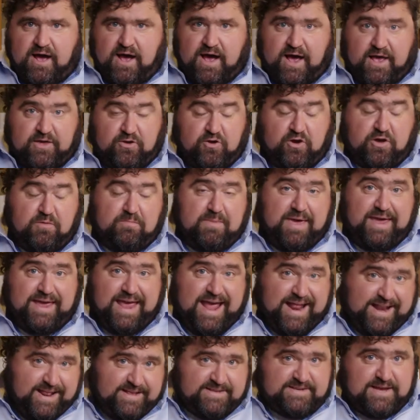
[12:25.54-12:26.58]
you can make
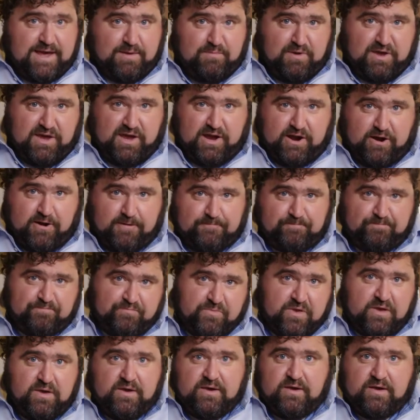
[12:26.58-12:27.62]
any time of year
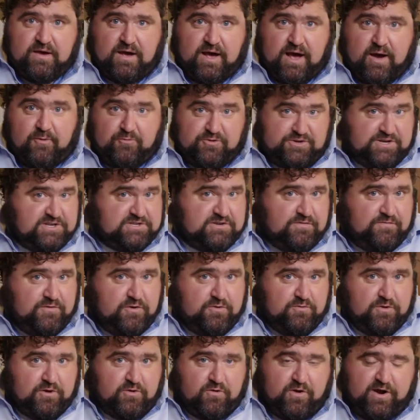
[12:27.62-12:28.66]
with just a
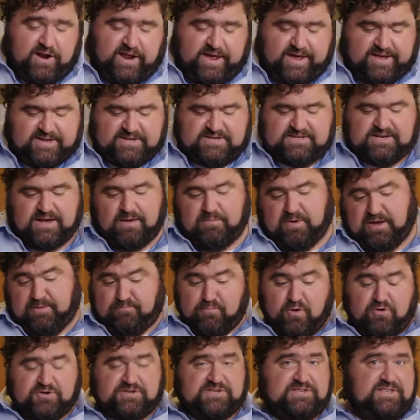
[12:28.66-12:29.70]
few ingredients. I mean,
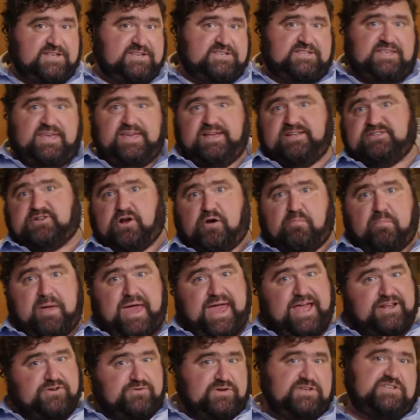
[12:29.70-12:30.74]
most of these things are
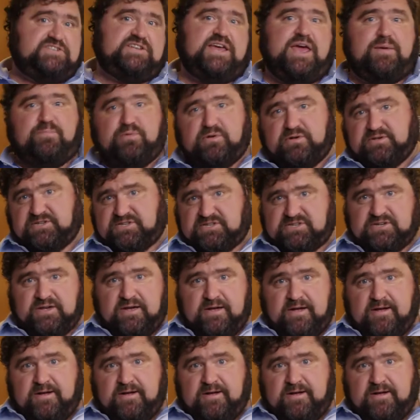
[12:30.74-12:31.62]
pantry staples.